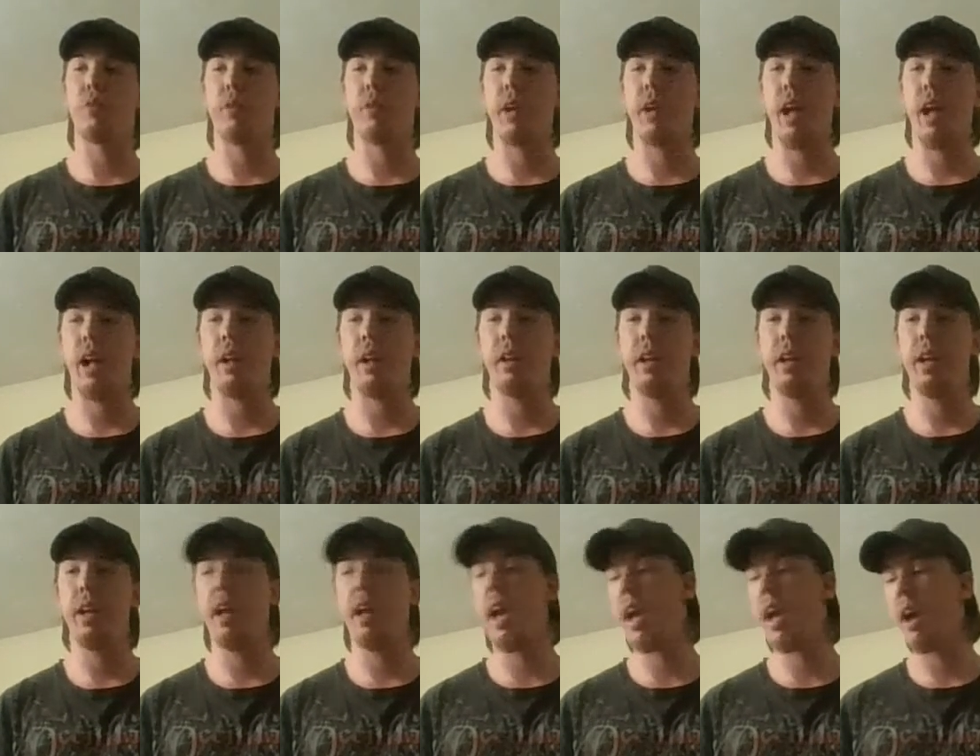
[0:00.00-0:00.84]
reality,
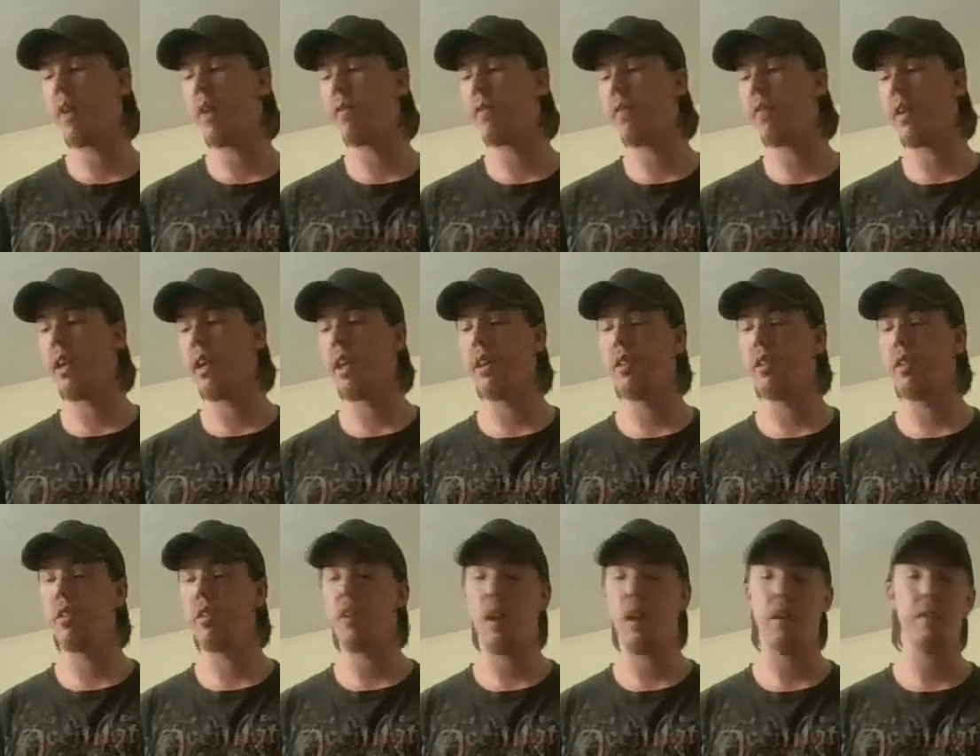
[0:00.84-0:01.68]
hey, I'll
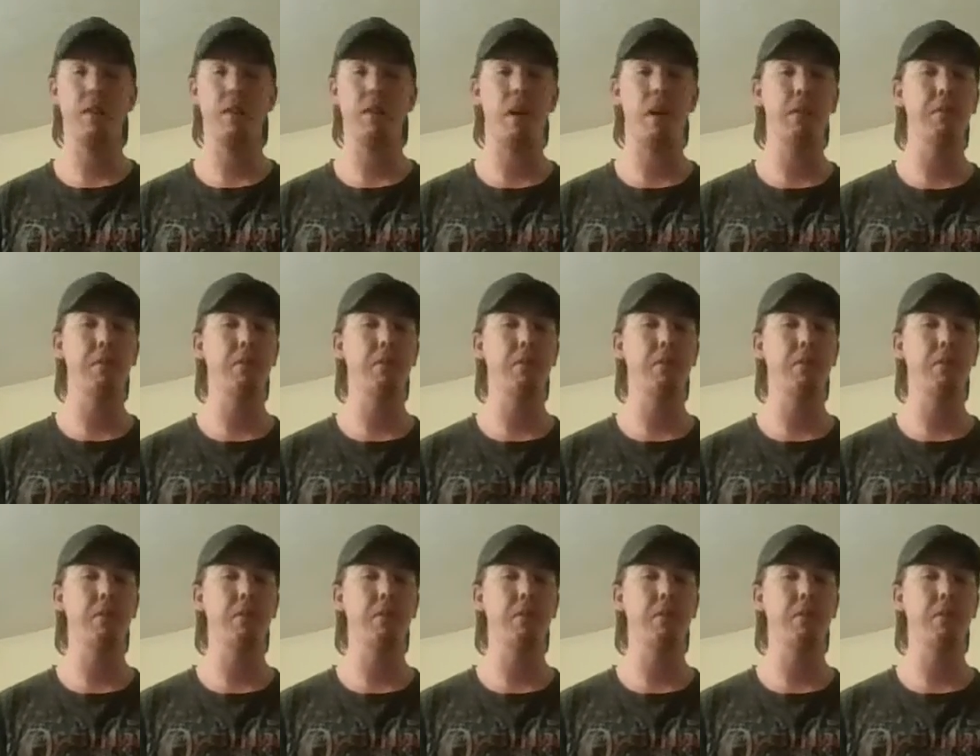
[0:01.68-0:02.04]
fucking I'll, I'll